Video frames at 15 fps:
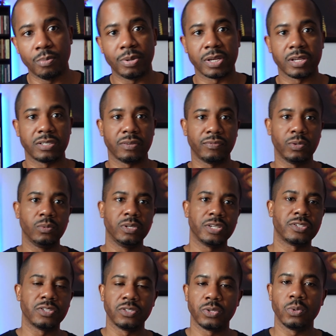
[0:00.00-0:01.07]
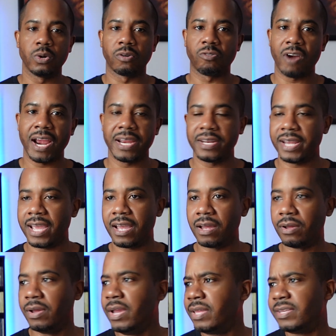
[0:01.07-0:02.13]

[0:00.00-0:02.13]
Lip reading: because if you listen to it right now,